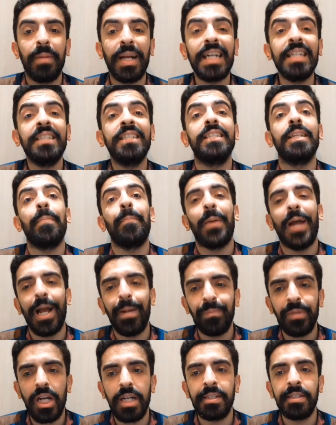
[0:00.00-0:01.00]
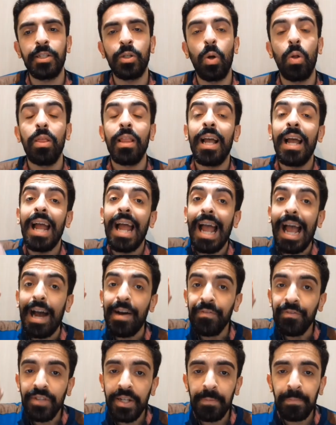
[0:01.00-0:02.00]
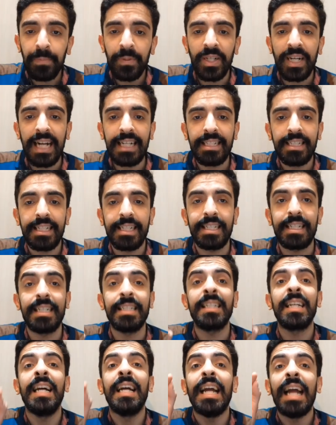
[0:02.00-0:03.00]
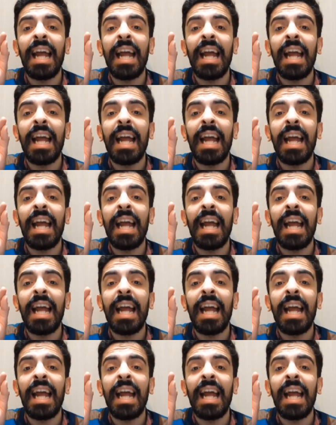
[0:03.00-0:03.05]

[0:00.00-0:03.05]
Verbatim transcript: because in the PEMDAS rule, after parentheses,